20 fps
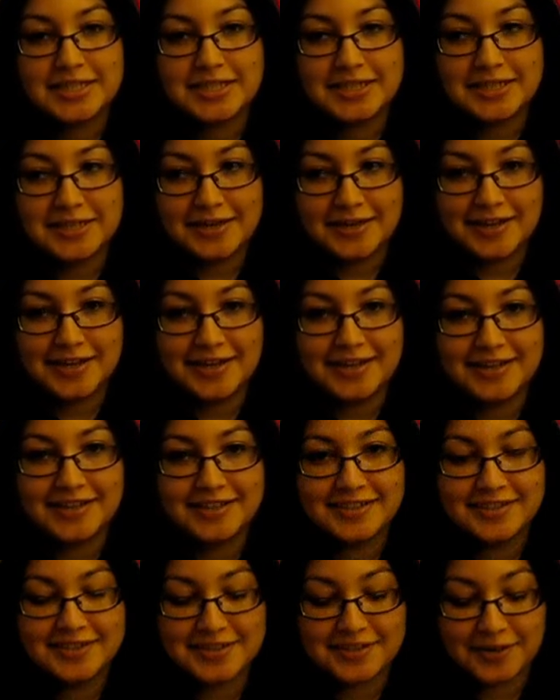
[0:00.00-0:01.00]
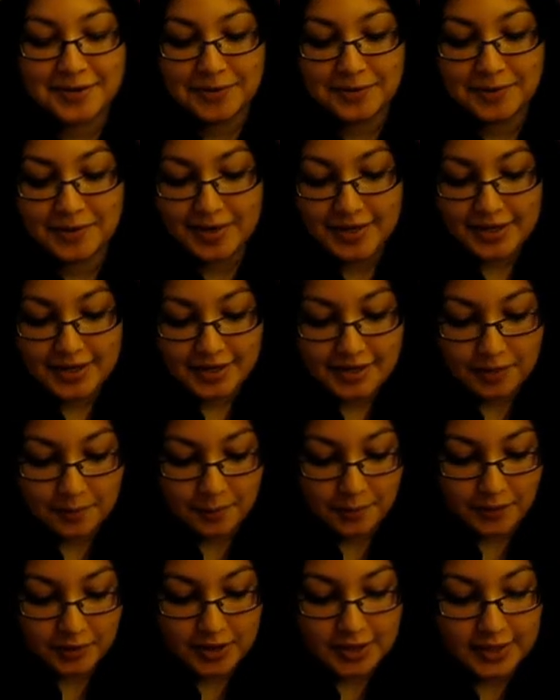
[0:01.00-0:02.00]
yeah, so the
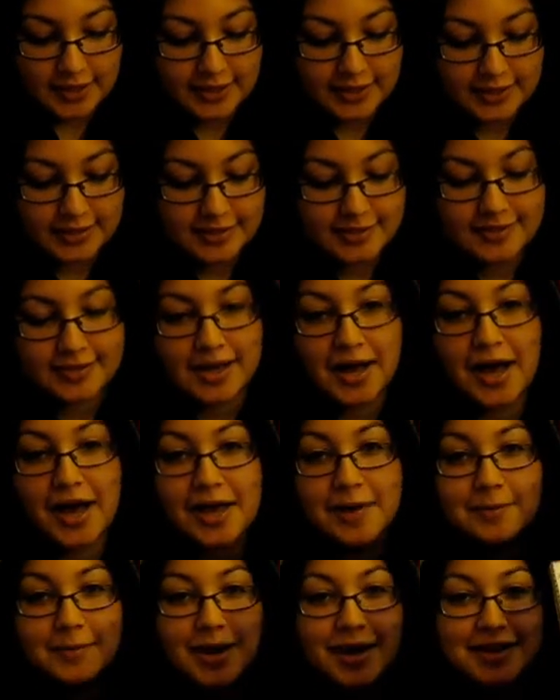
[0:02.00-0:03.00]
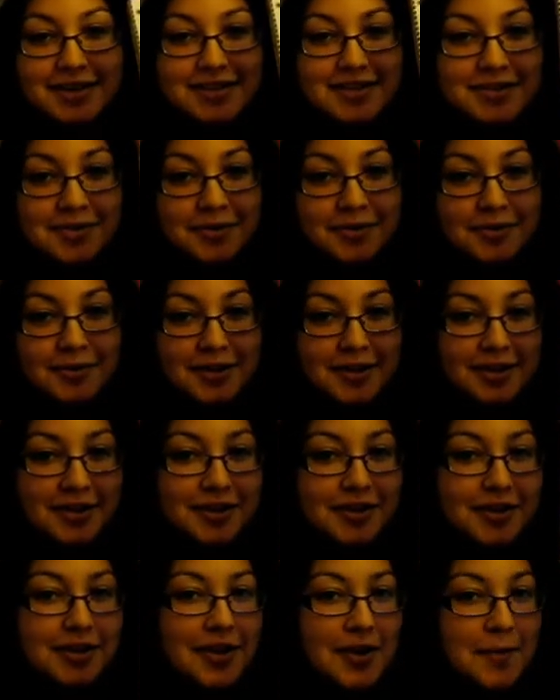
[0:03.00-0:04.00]
book is I Am Not a Serial
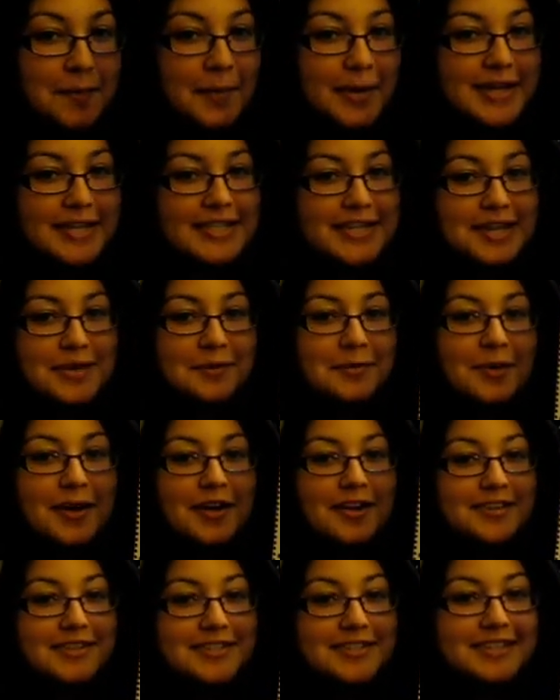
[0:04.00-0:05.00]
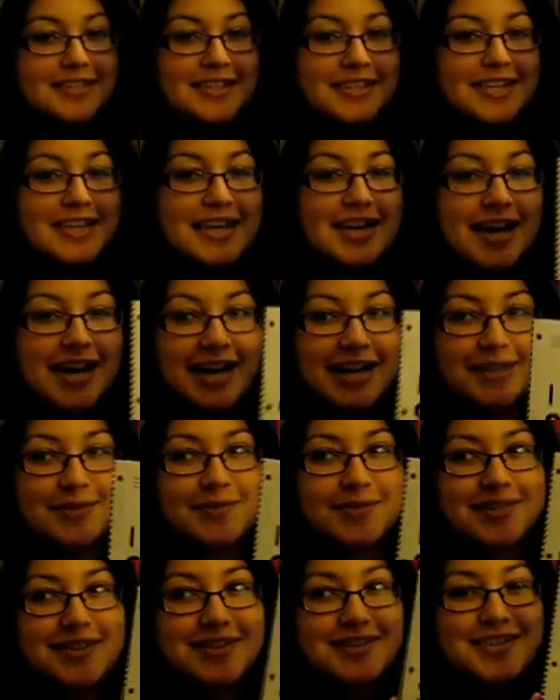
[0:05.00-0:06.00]
Killer by Dan Wells.
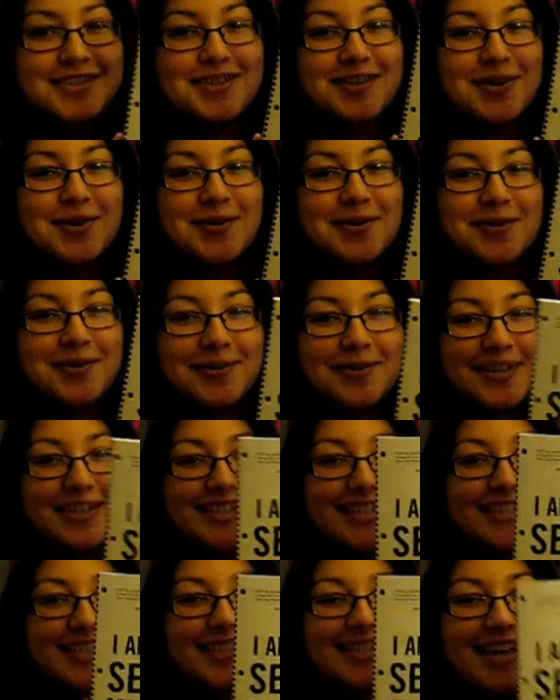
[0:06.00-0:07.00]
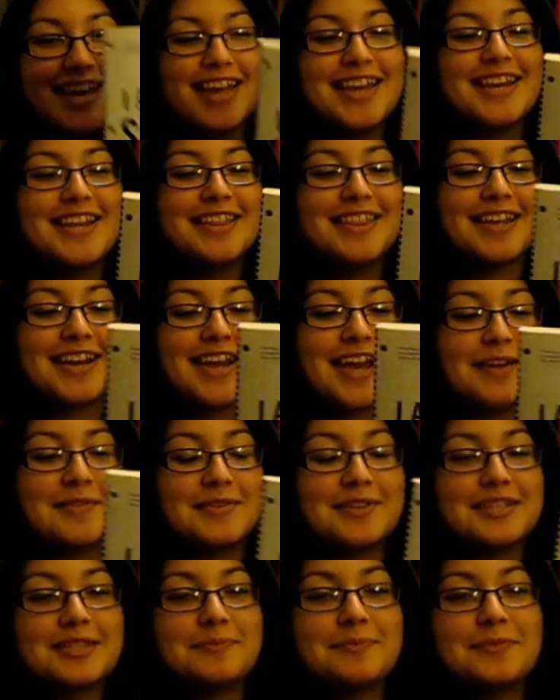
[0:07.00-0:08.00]
I'm so excited that I have
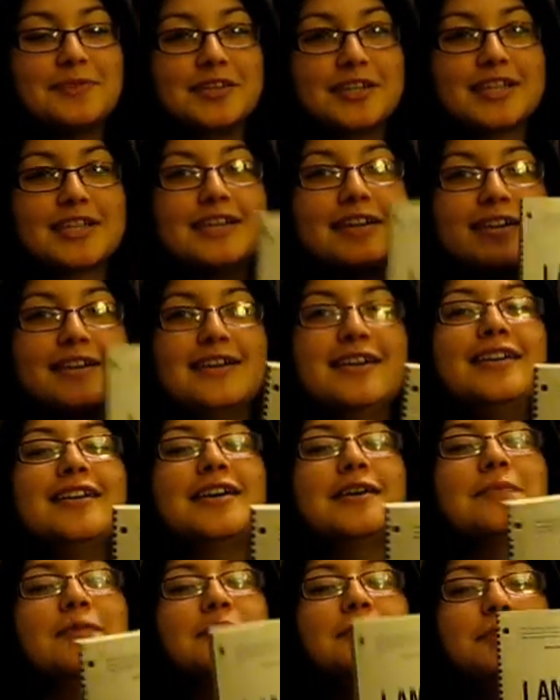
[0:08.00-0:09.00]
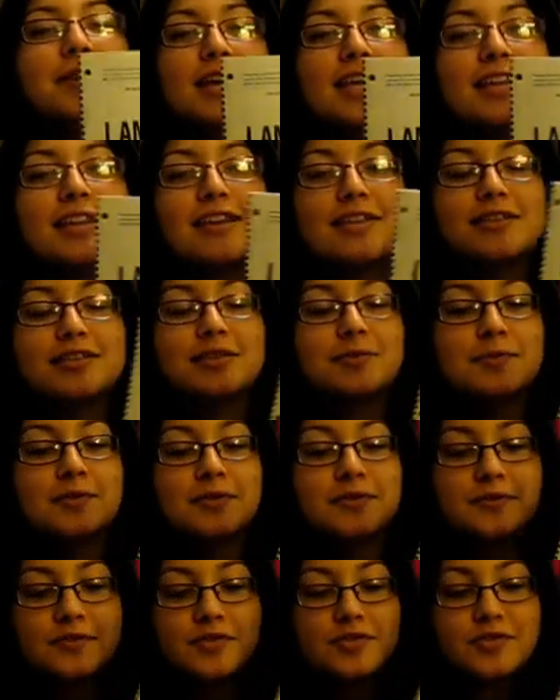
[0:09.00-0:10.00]
this book. Oh, I've been waiting to get this
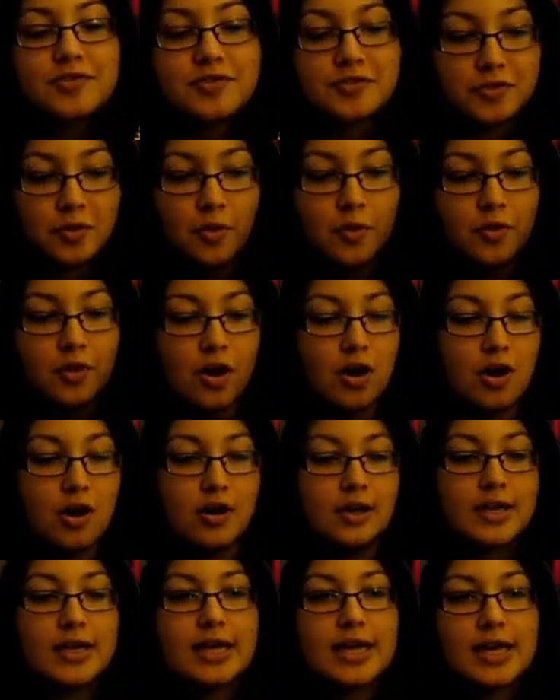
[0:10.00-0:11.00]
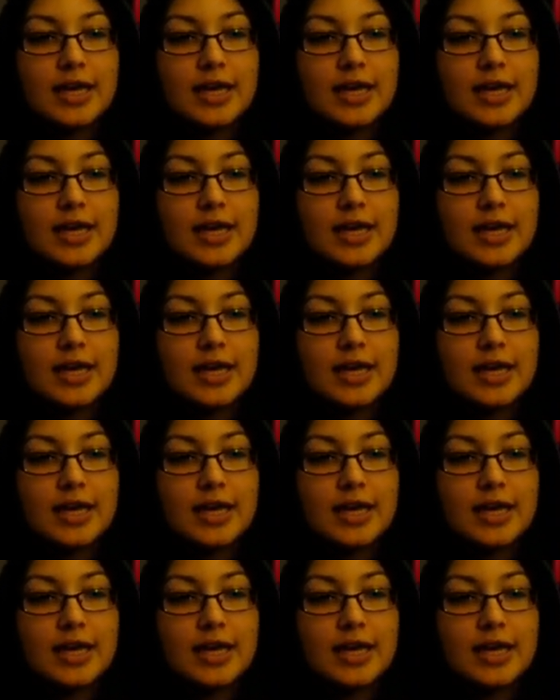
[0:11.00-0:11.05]
book for so long.